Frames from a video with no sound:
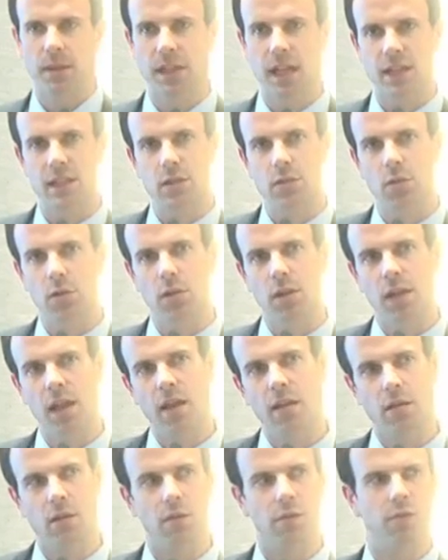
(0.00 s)
but that's going to allow
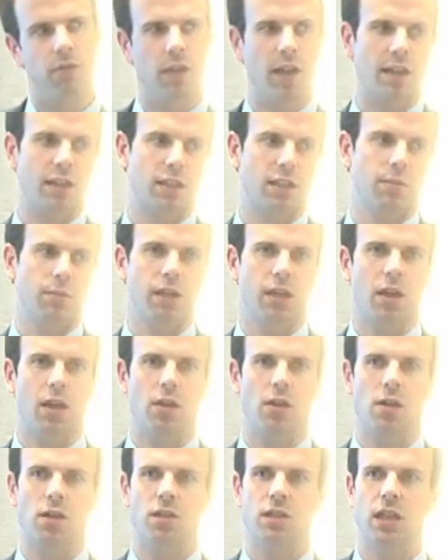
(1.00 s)
you to flexibly
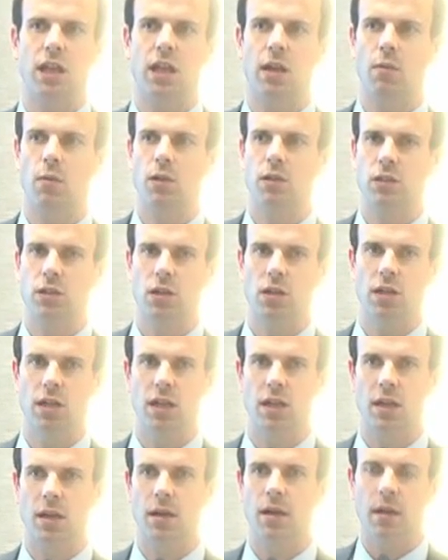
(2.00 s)
understand what's in your
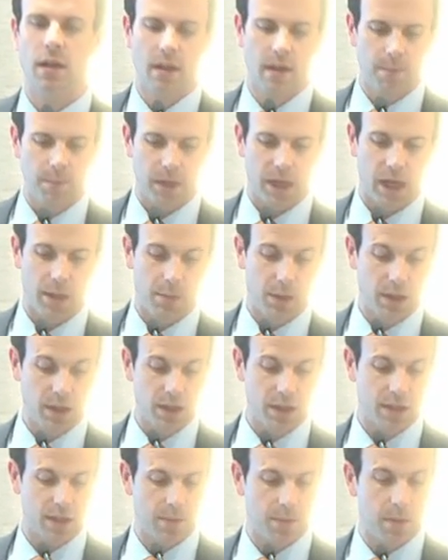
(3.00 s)
data. And I bring
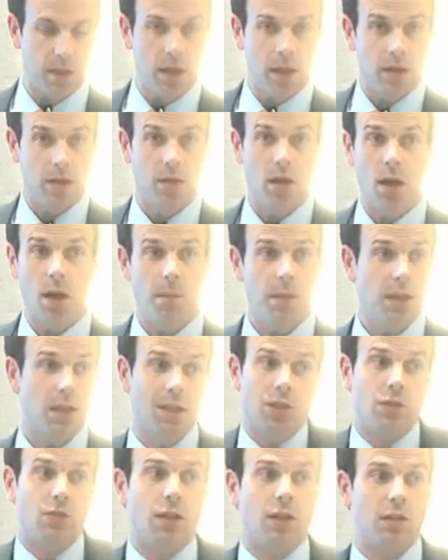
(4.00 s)
this up not
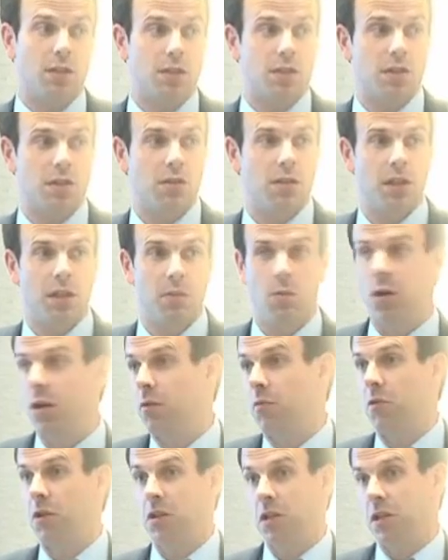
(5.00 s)
because you necessarily want
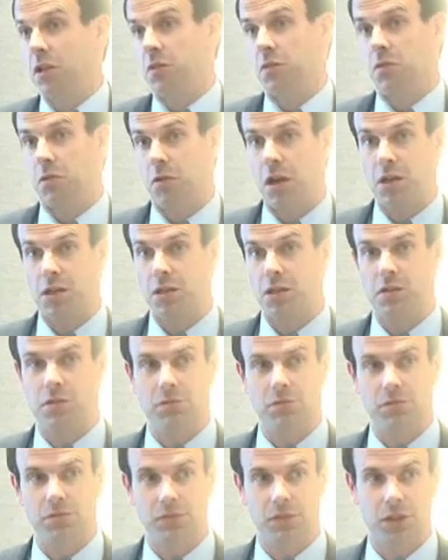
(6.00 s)
to run this
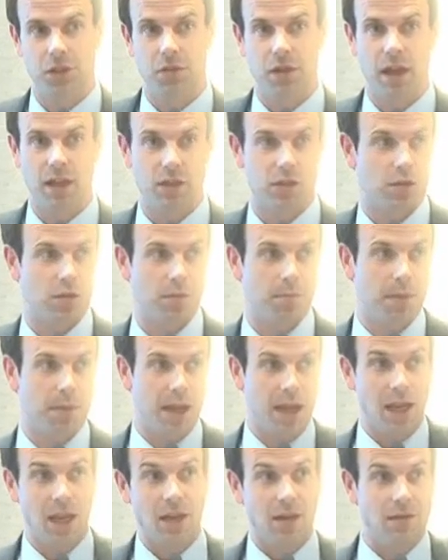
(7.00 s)
regression, as your
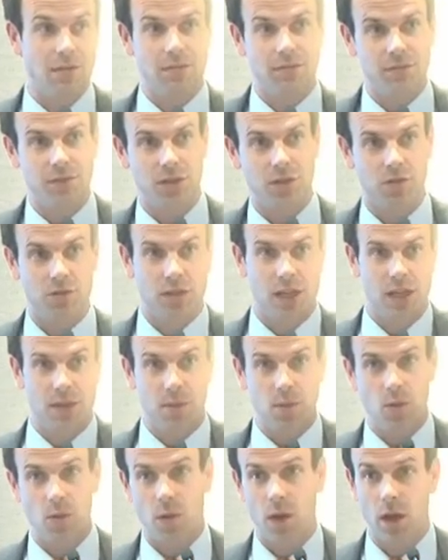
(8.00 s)
main,
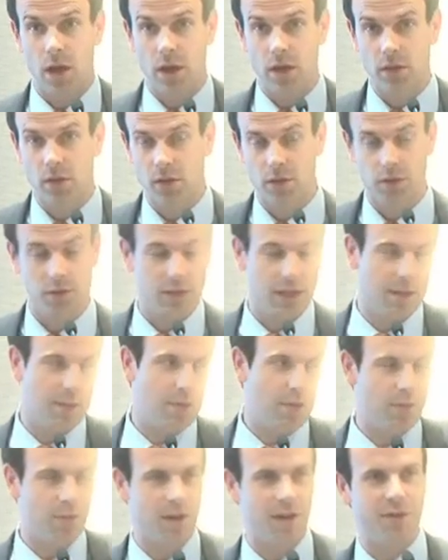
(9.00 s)
table 1 or
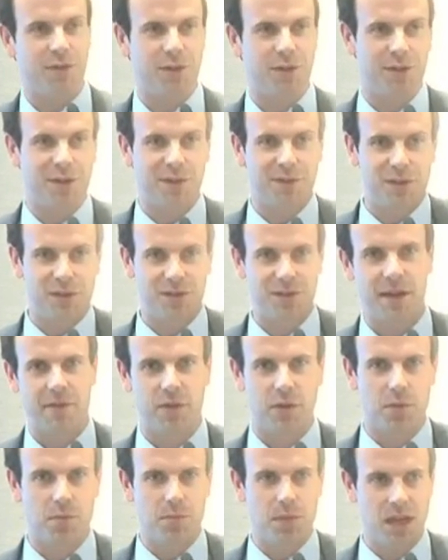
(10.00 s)
table whatever you have to have
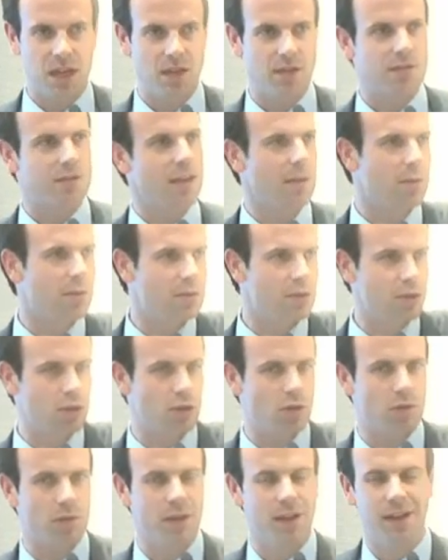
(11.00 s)
their means, table
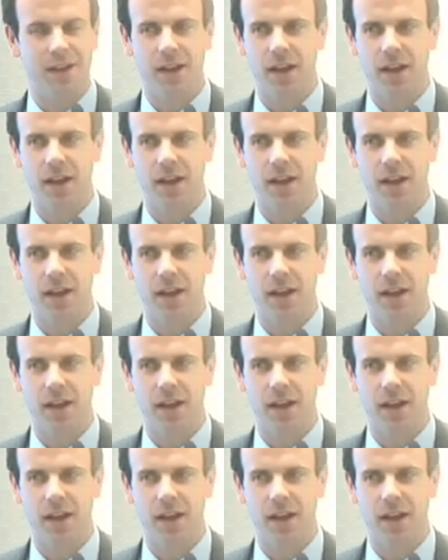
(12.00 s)
2.